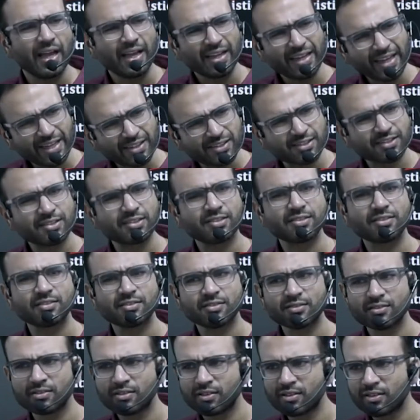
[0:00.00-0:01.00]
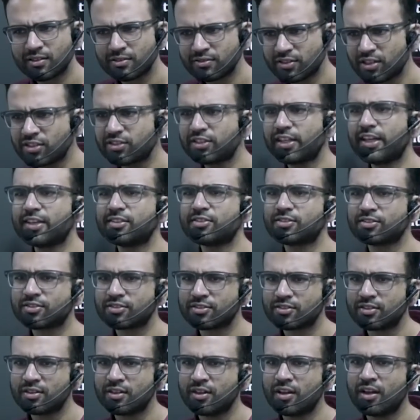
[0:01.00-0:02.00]
Guess. Just
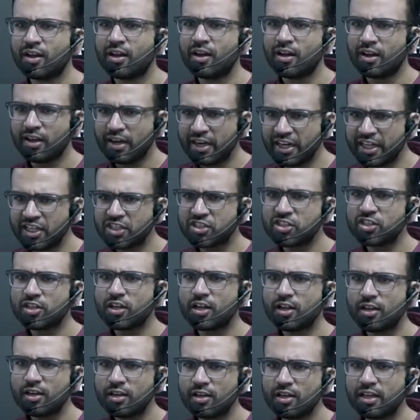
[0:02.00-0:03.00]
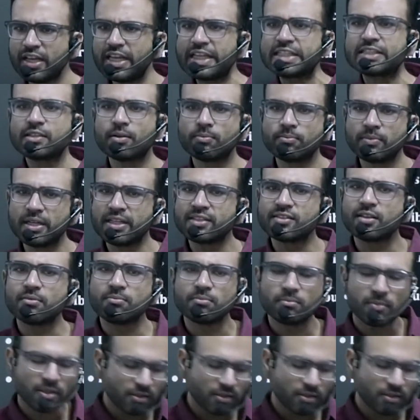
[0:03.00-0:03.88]
guess. Regionalism. Ism